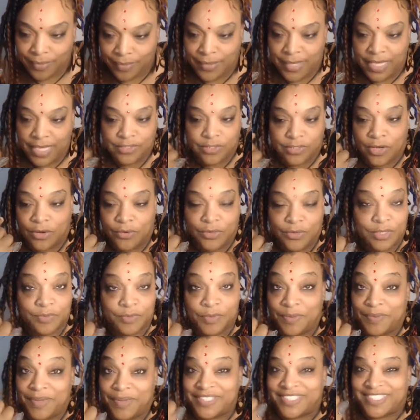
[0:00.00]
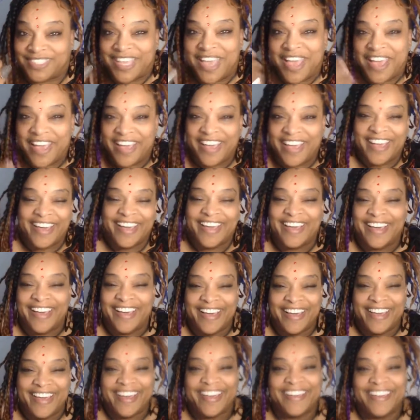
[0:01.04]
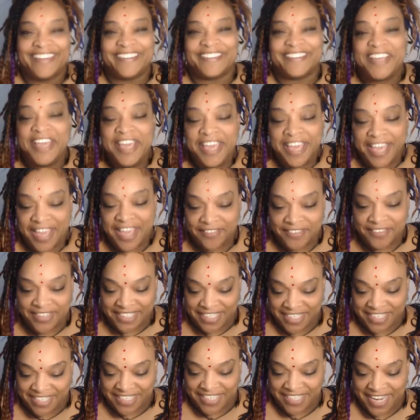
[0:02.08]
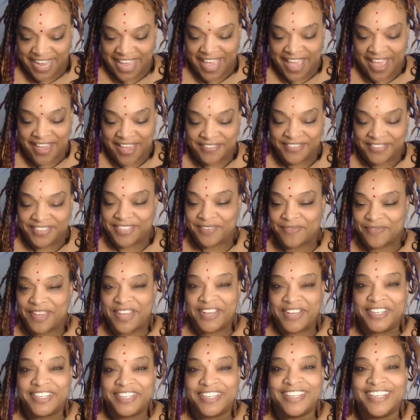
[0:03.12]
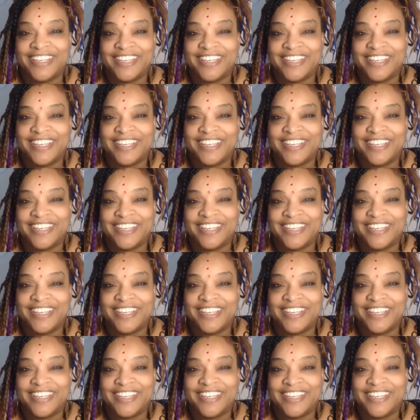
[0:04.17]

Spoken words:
it's always been about stuff. Every addiction I have is about